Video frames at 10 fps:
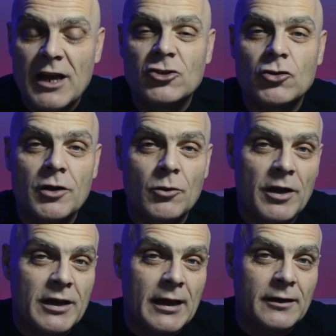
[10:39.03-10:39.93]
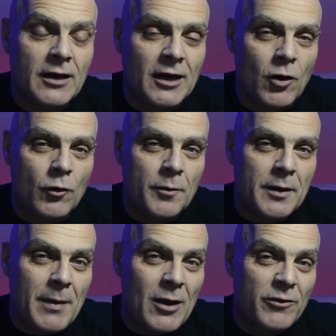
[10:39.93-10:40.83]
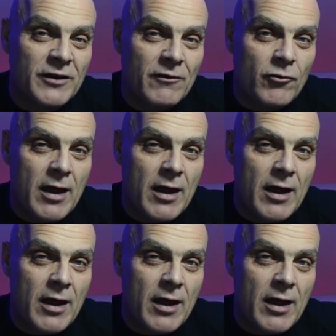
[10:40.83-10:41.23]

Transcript: Enjoy your weekend, and I will be back with another